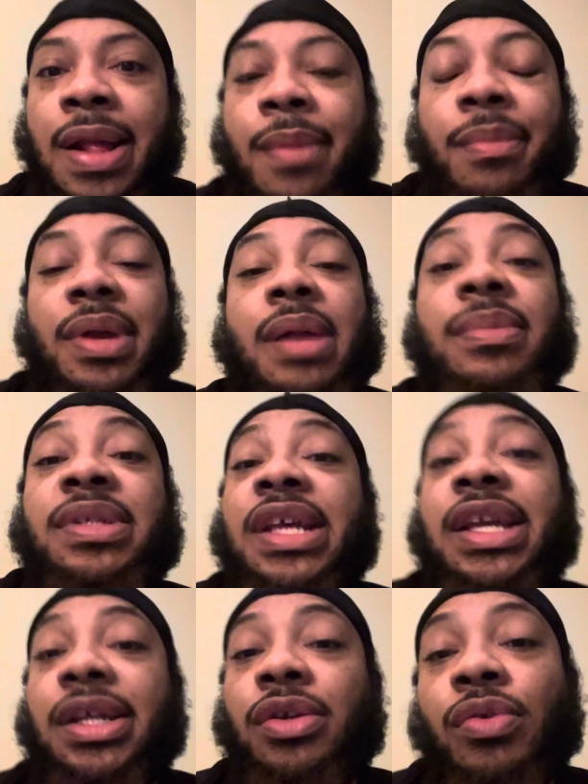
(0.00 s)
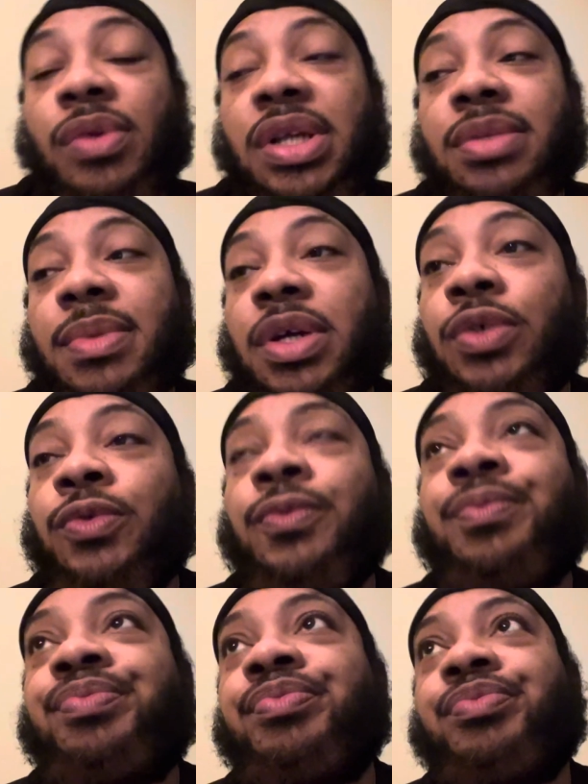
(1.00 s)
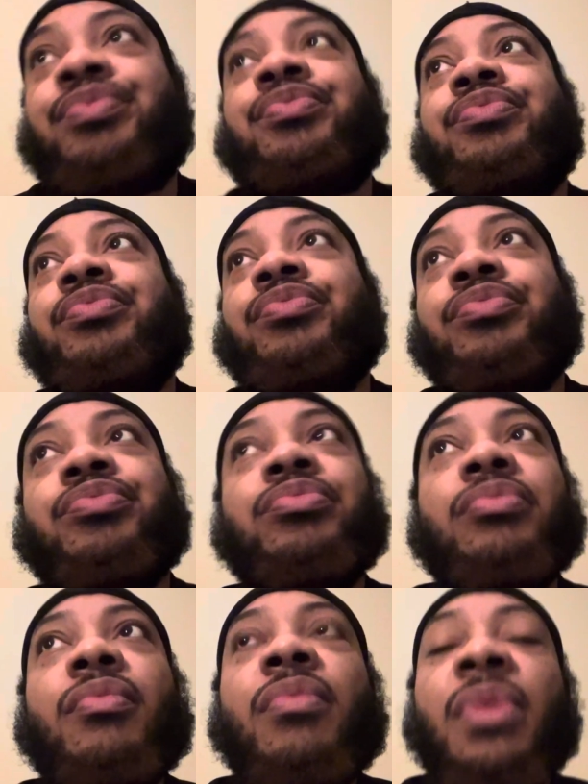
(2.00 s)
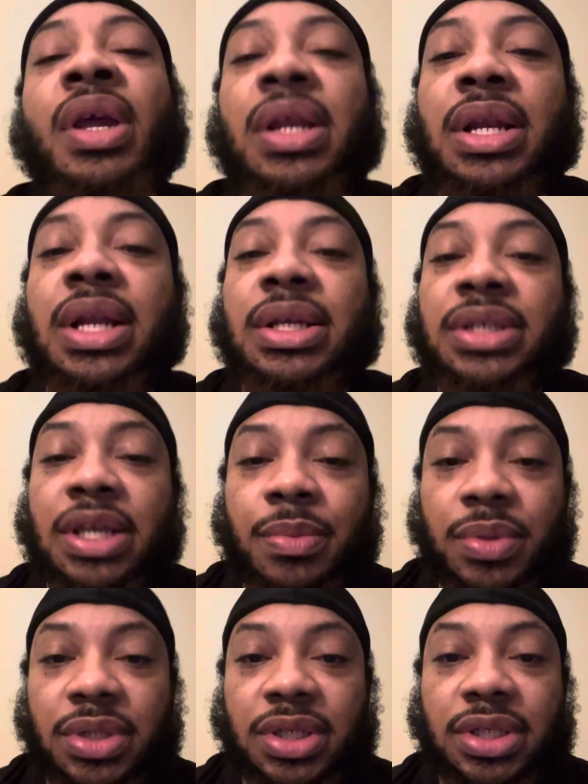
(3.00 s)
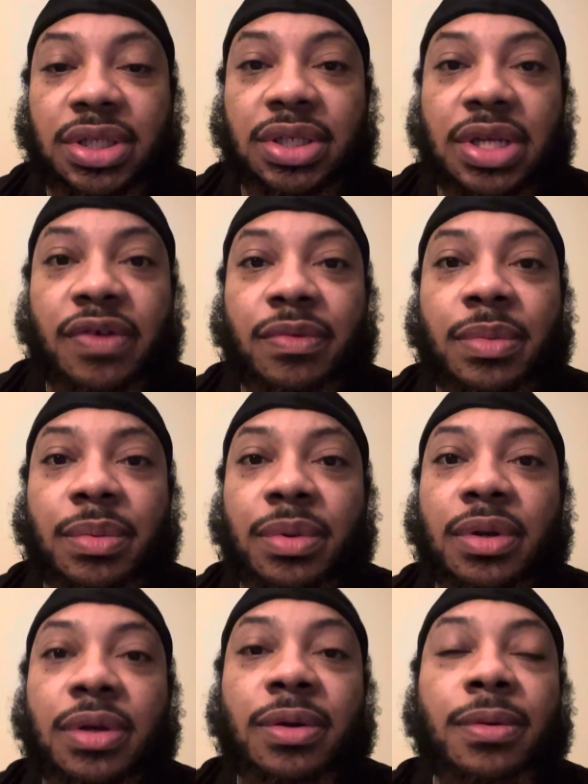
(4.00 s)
but I'm taking it on as my own. And an example of this is I remember,